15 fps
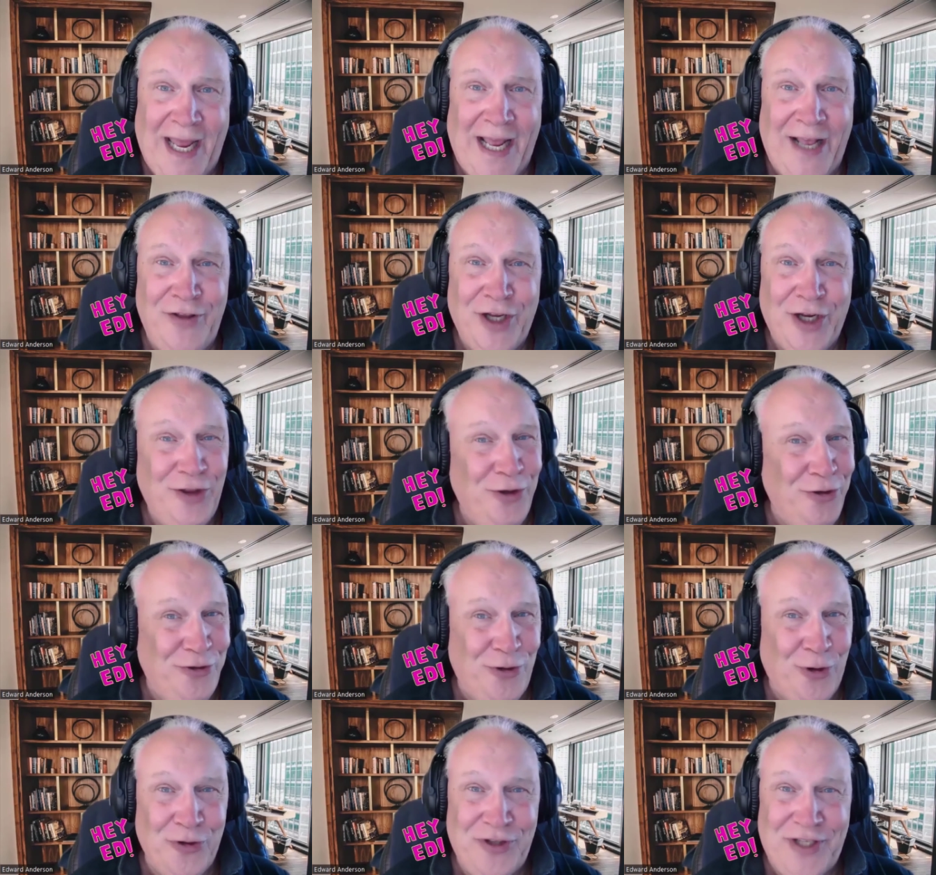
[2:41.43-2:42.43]
and
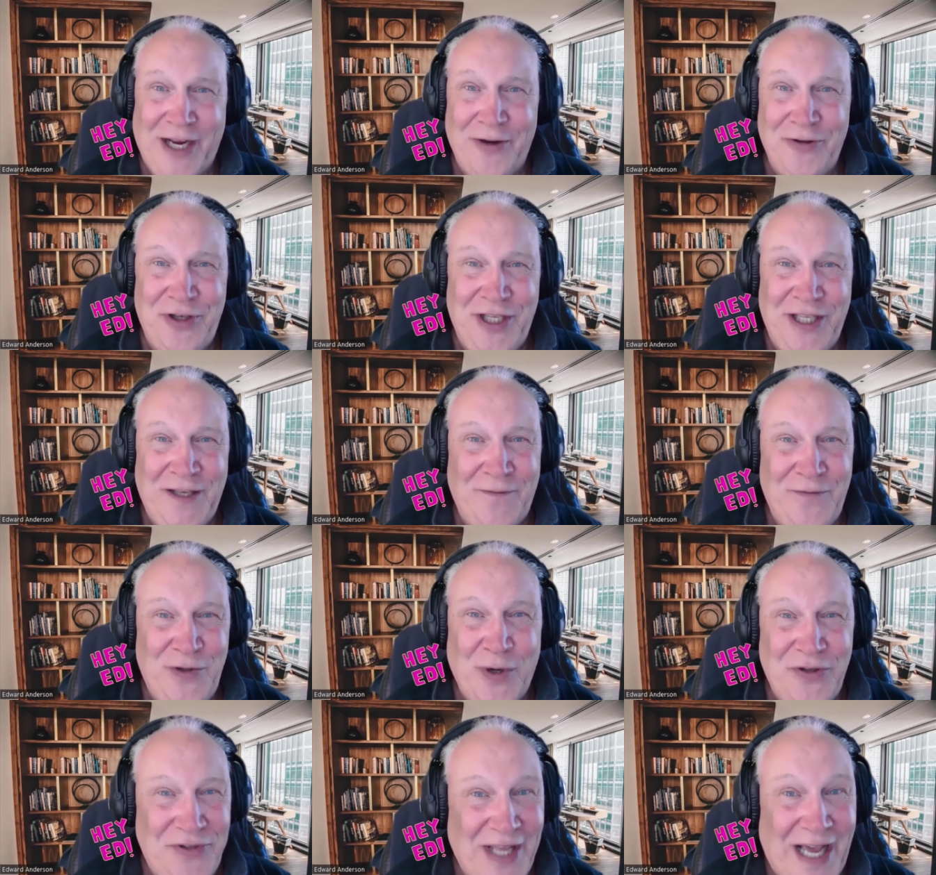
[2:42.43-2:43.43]
there's no scarcity of
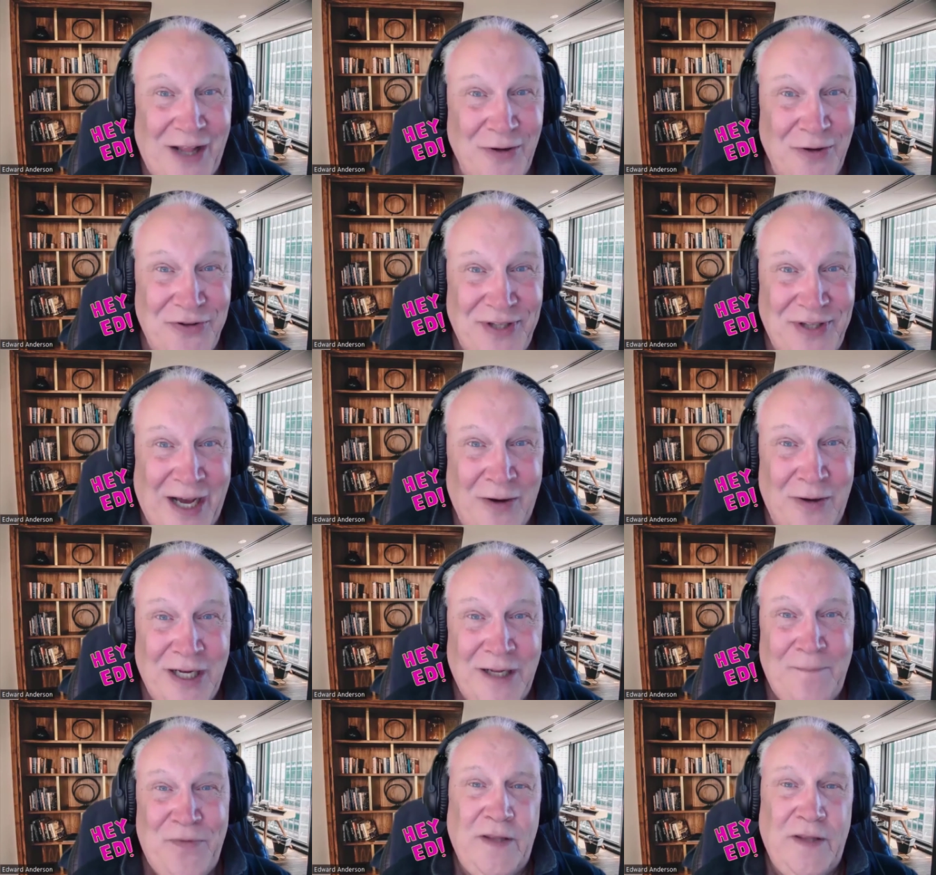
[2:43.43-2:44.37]
US dollars now.